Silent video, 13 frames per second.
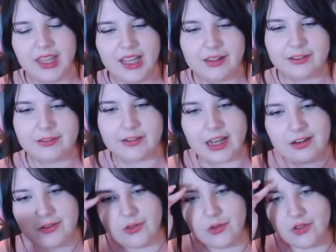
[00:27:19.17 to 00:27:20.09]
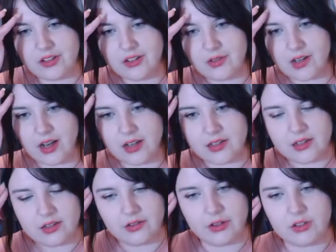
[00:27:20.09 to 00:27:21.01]
A fan of Sword and Shield's art
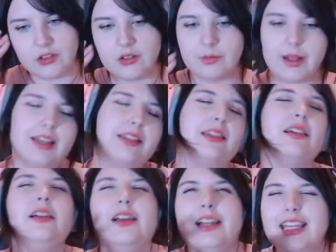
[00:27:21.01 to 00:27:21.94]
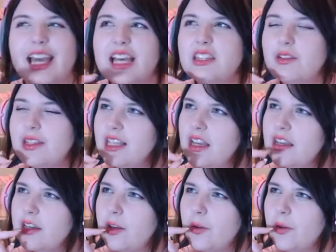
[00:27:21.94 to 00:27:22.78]
has never understood complaints. Yeah, so it's like